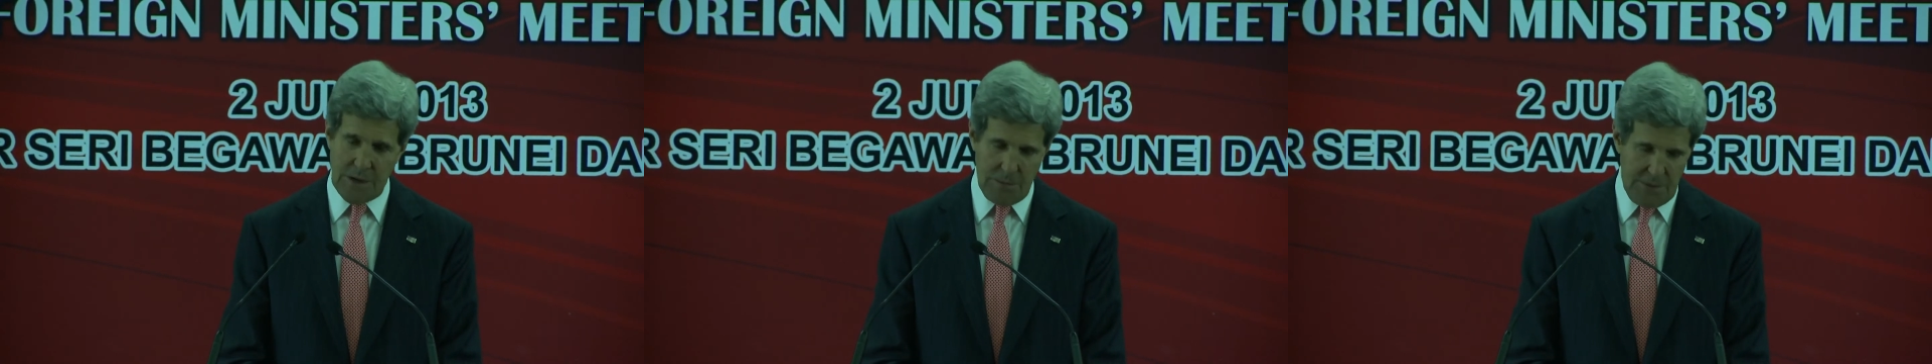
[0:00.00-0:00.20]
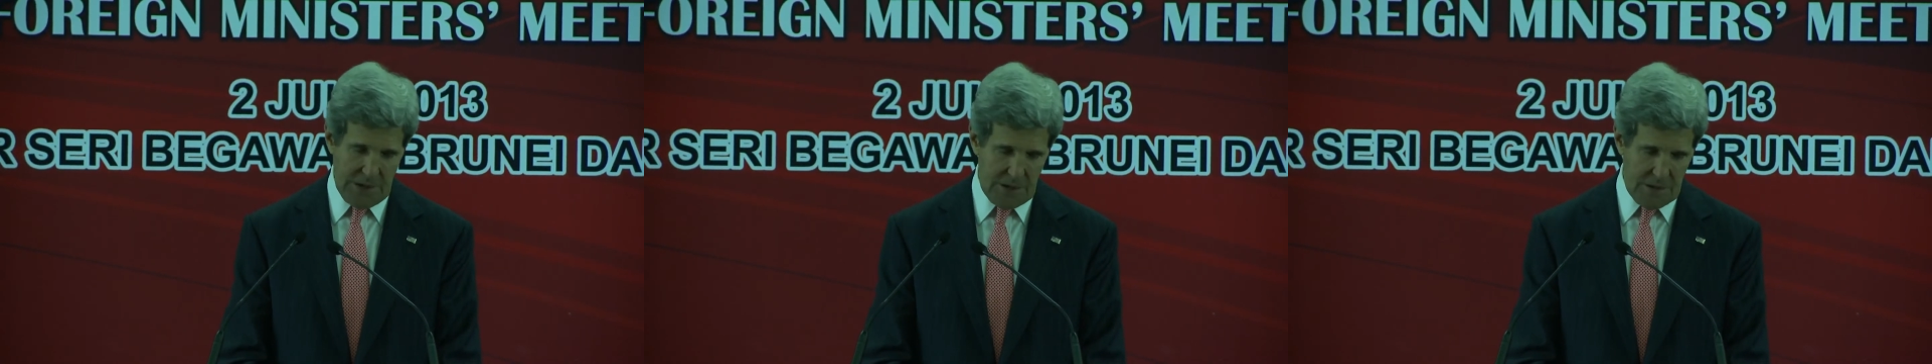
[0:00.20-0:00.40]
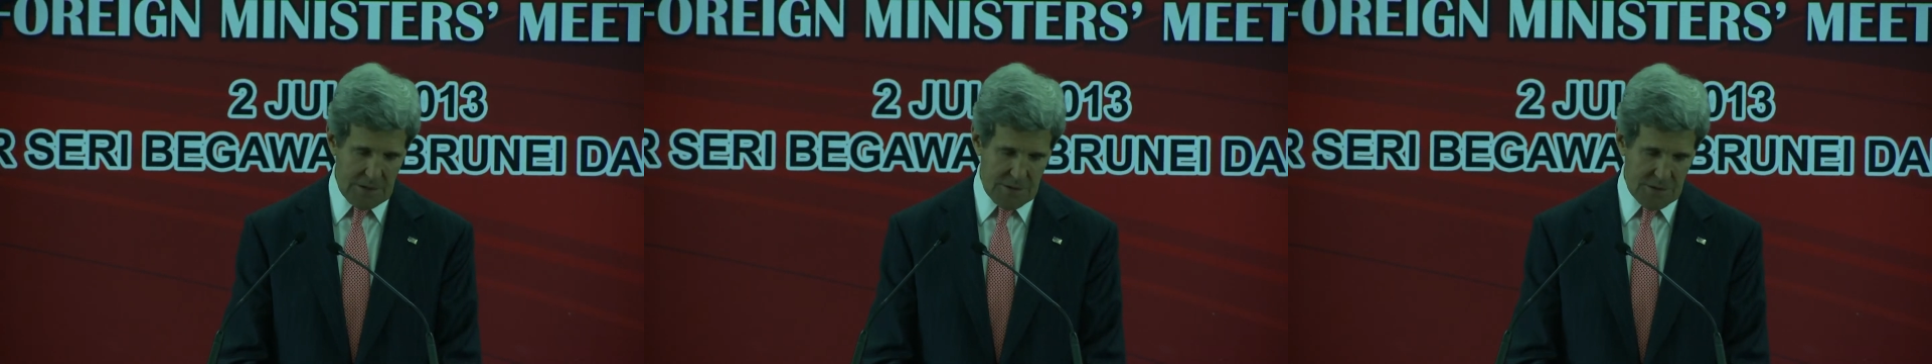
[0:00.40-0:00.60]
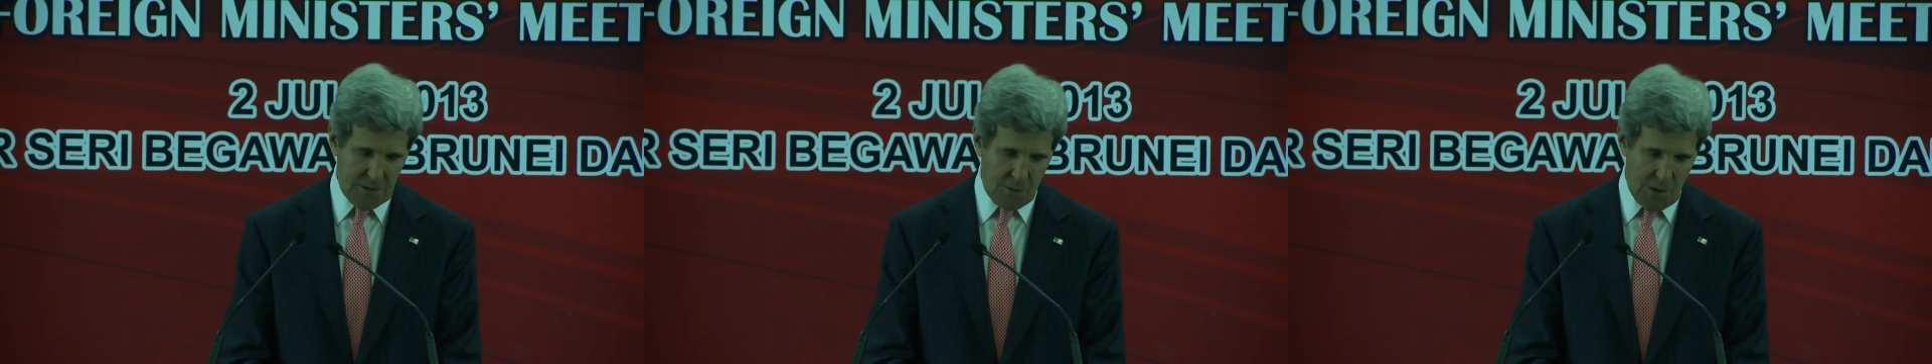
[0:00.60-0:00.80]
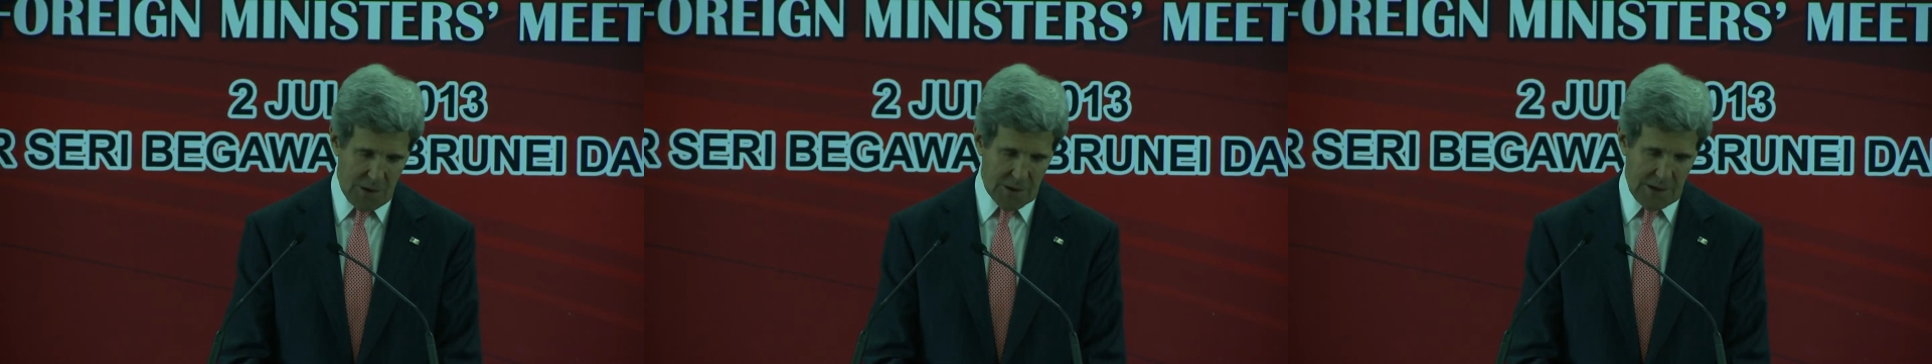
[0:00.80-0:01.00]
committed to
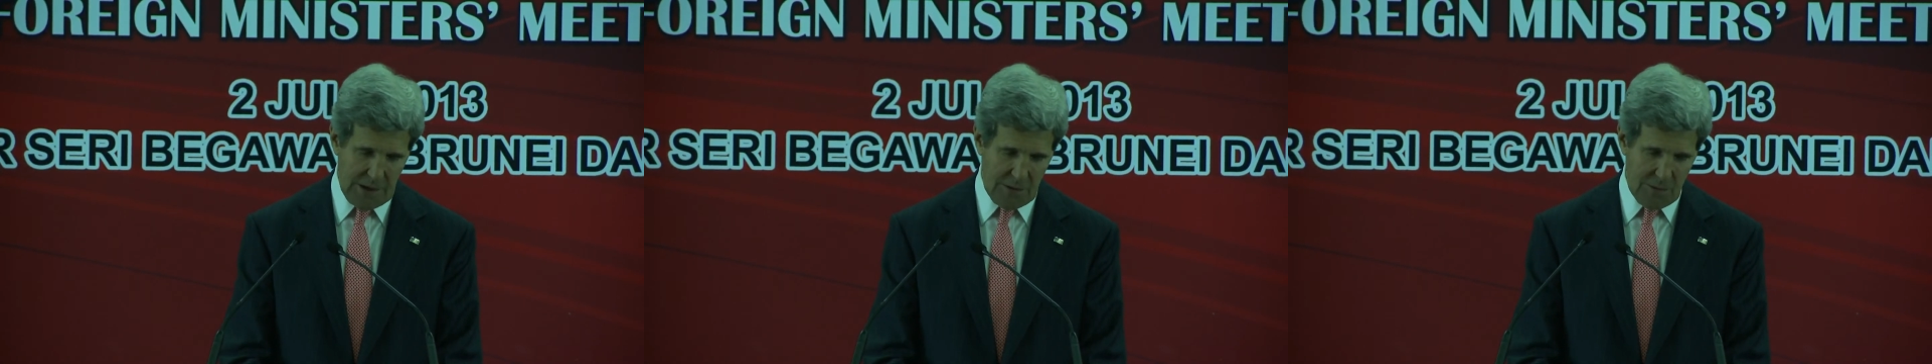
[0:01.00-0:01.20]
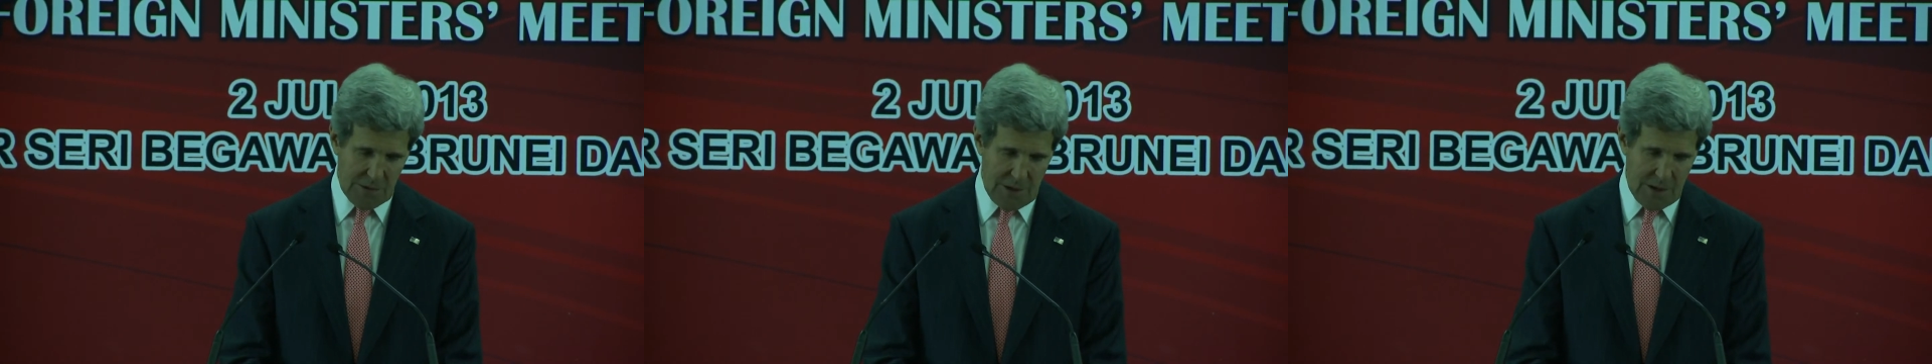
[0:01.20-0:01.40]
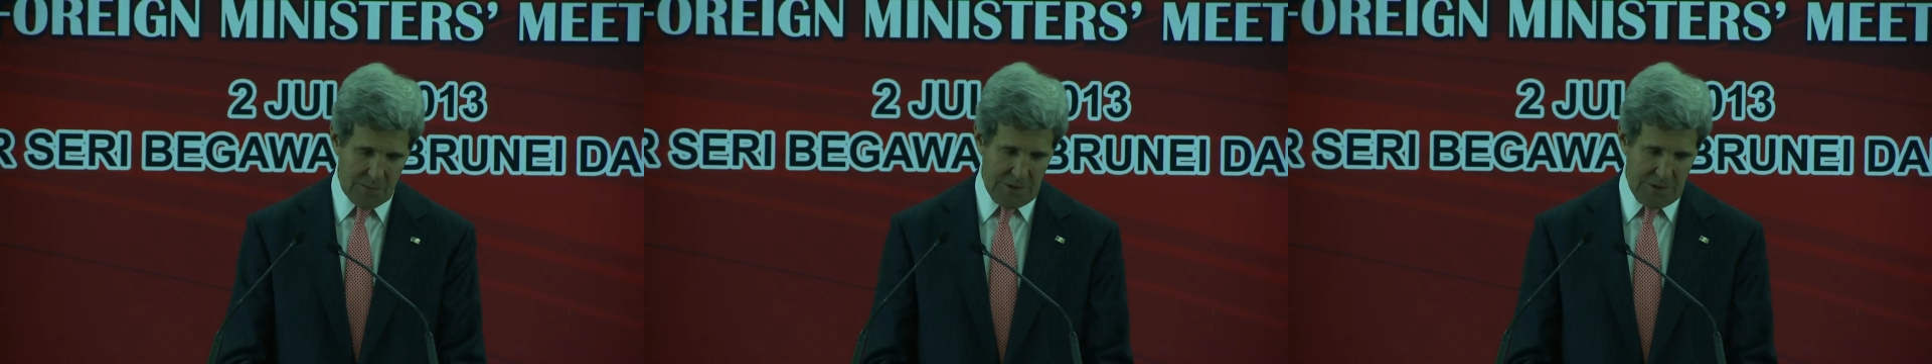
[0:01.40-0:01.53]
working with our